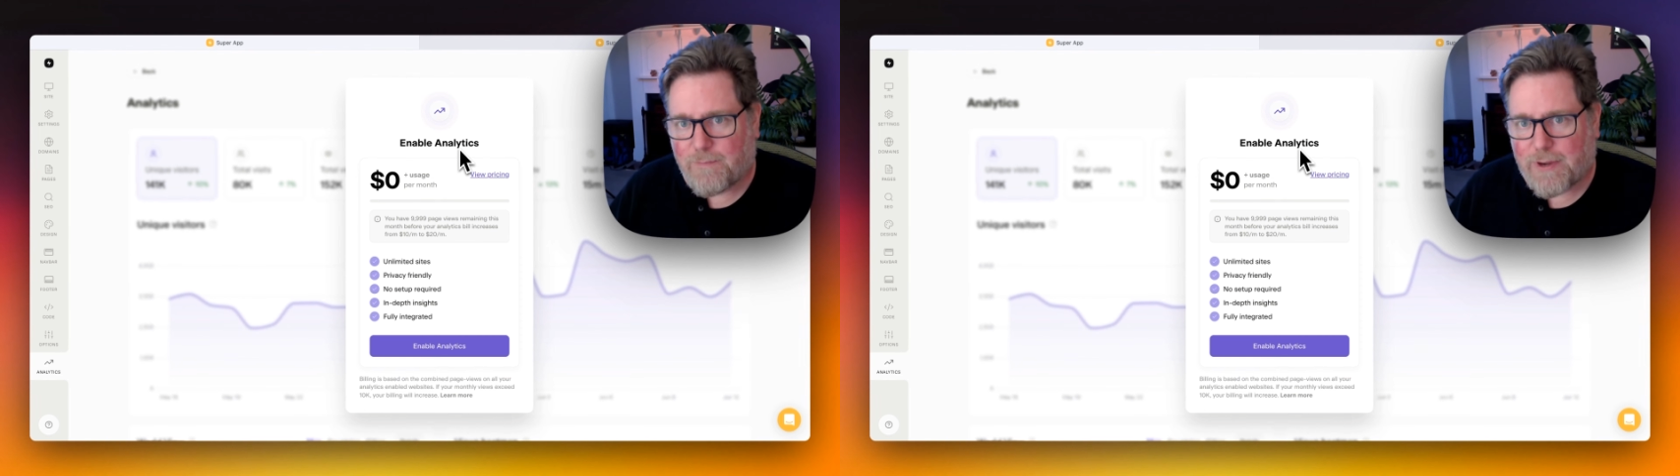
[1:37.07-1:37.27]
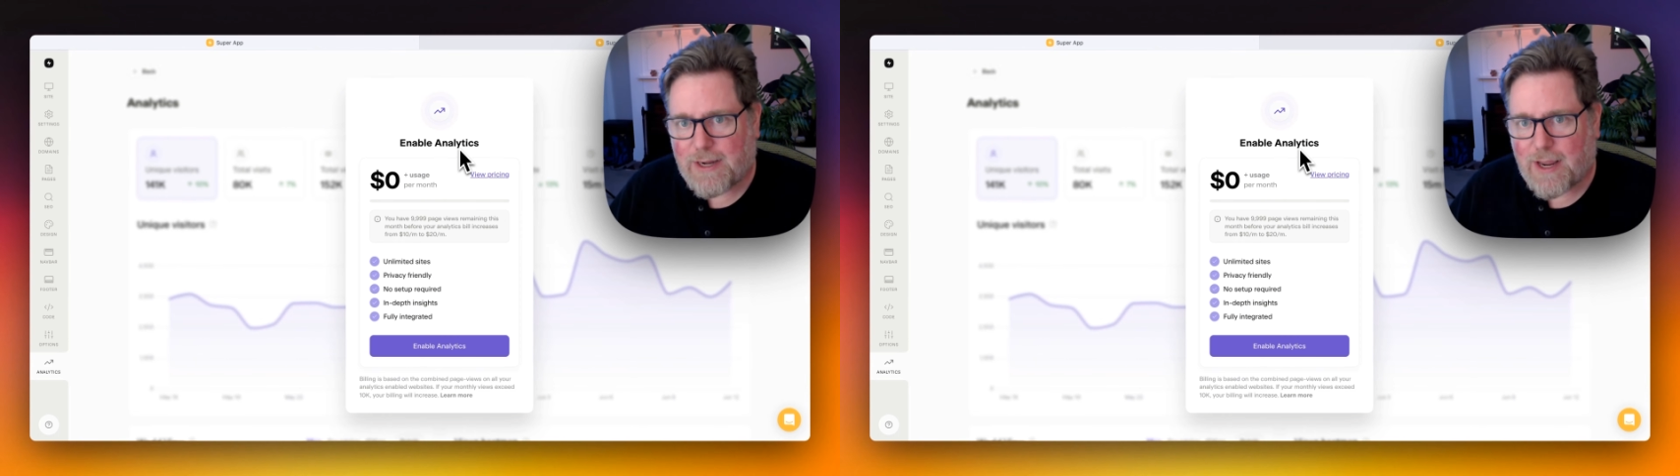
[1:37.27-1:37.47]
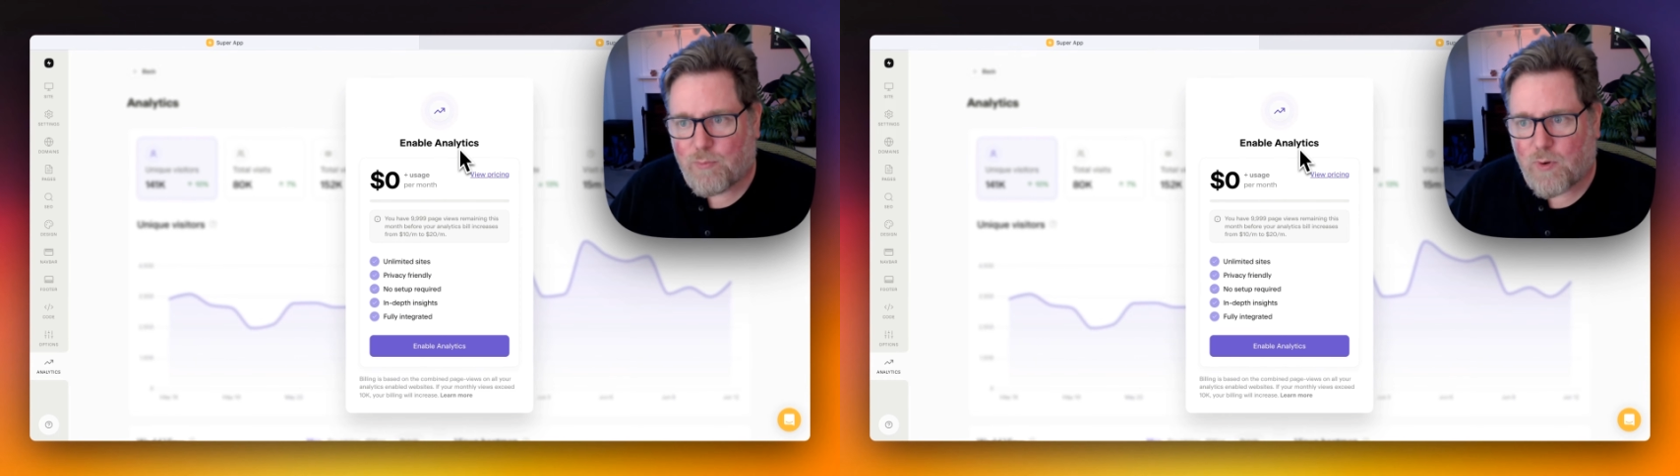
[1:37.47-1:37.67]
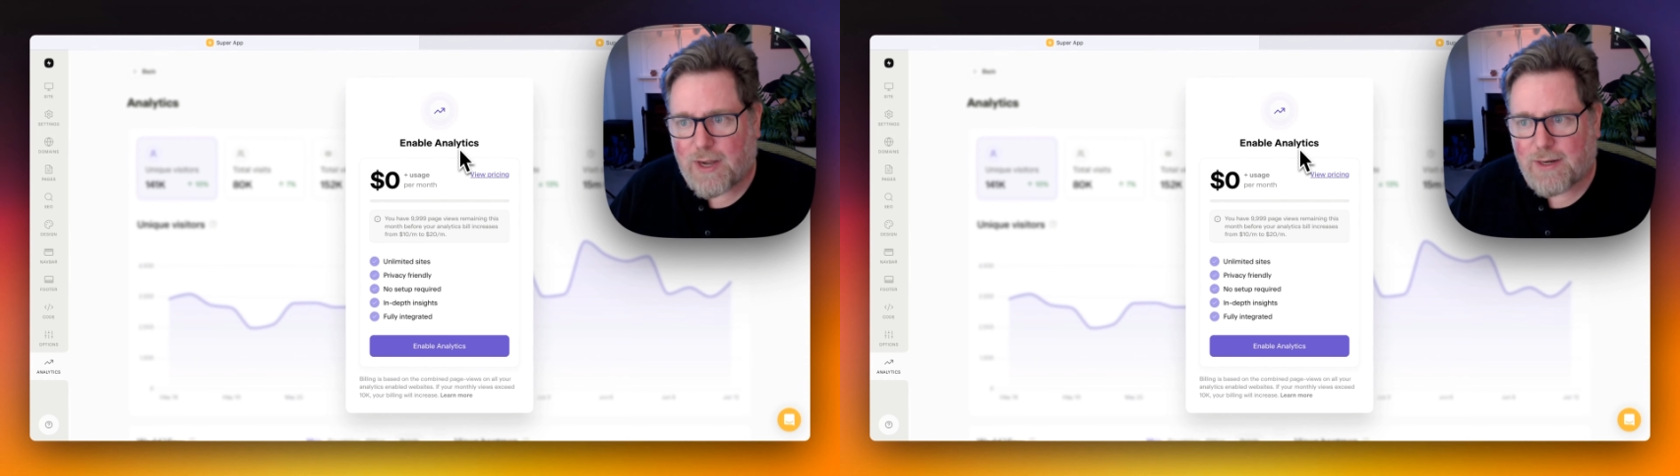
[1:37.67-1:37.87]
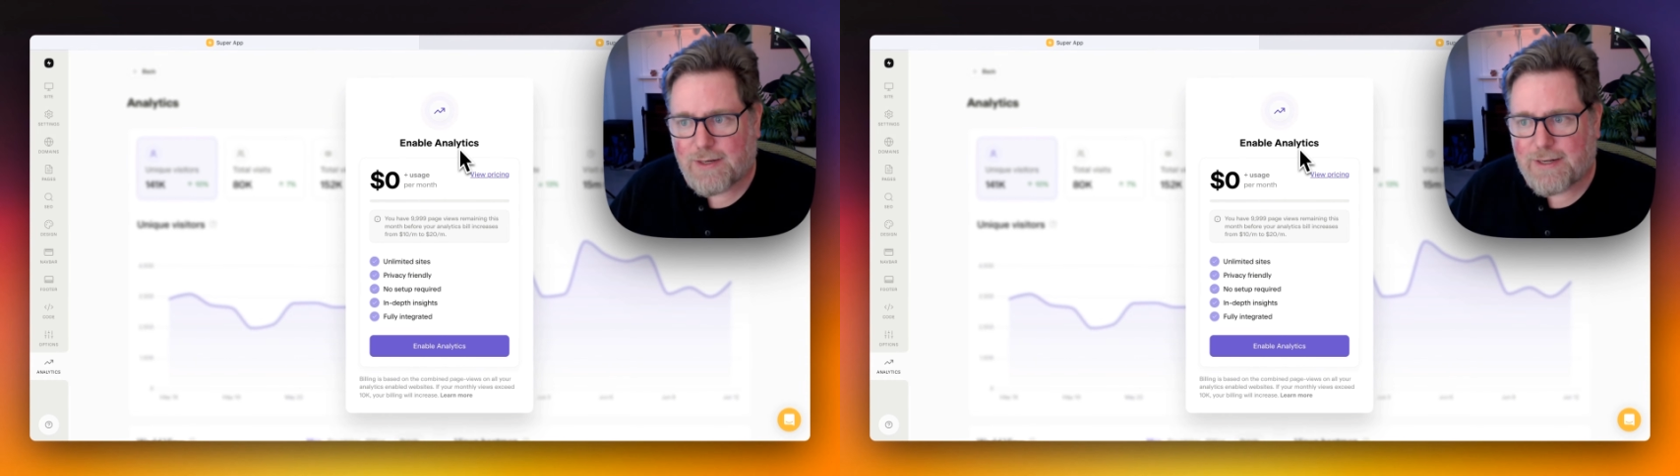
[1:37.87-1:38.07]
enable
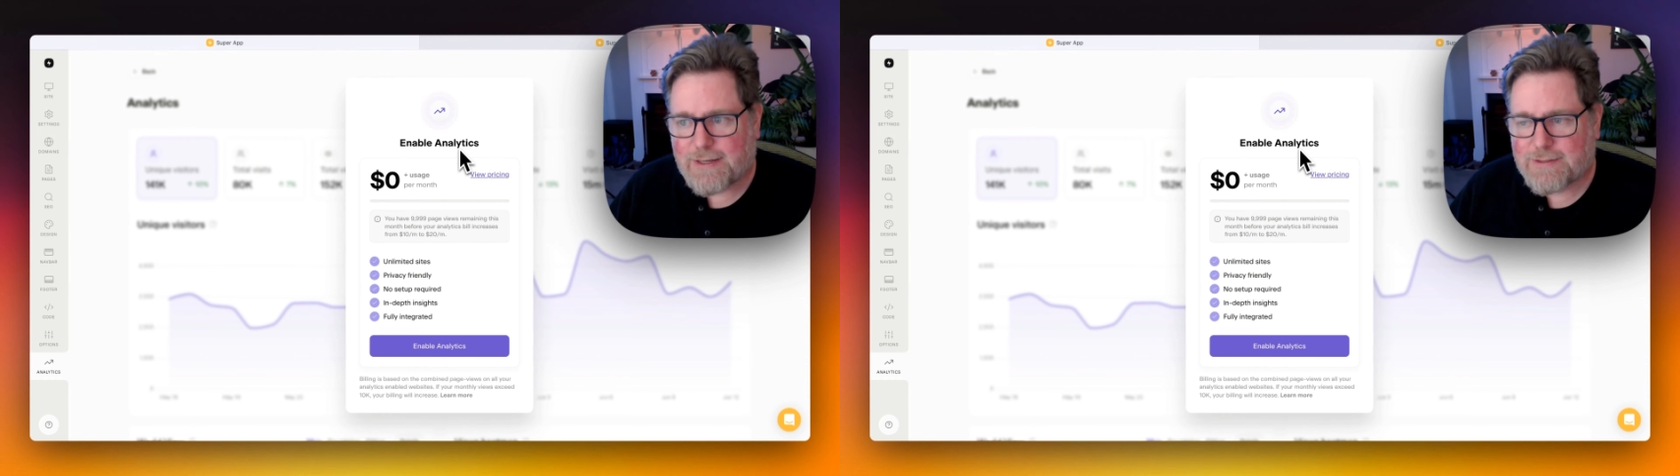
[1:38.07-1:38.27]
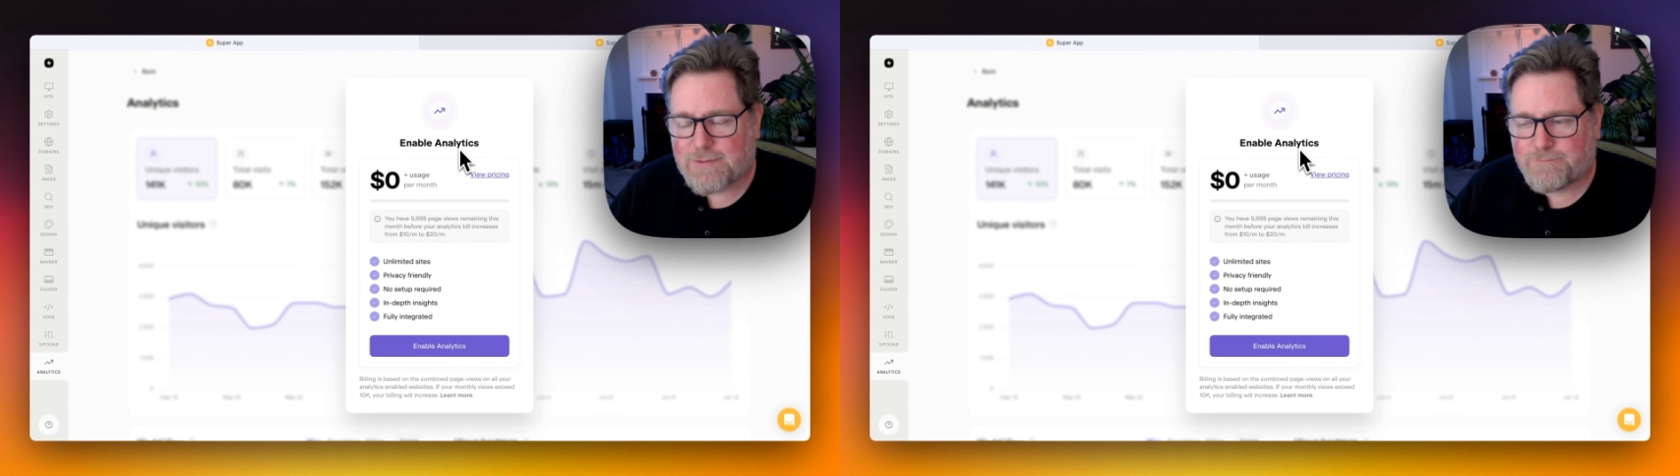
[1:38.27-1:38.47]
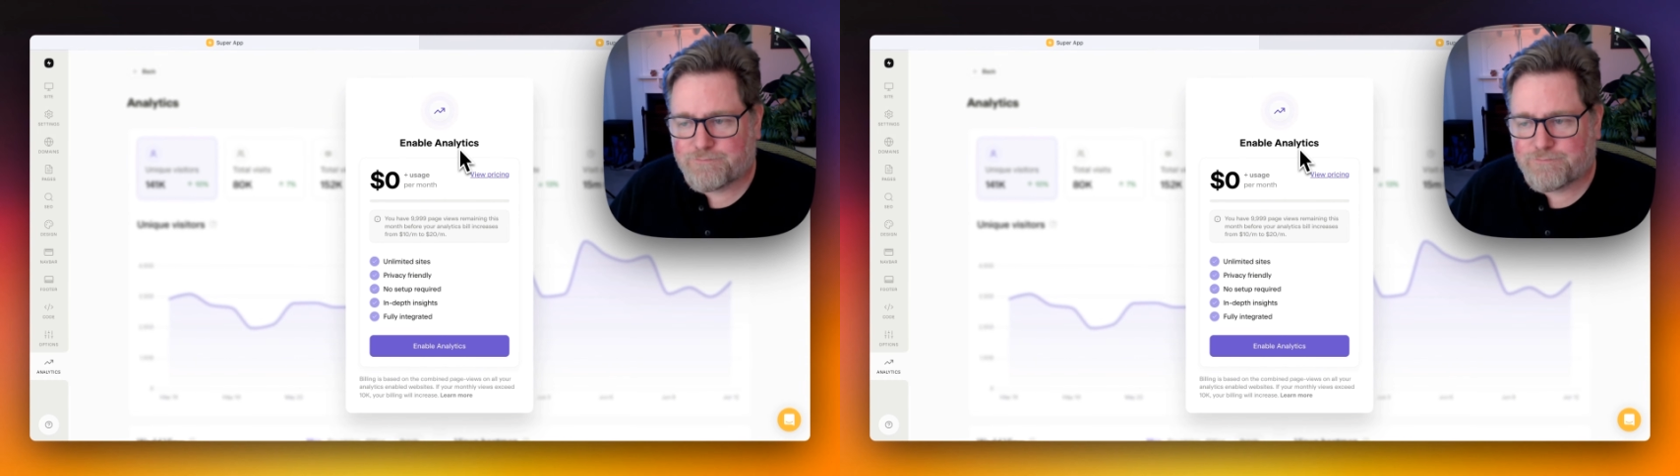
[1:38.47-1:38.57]
Analytics.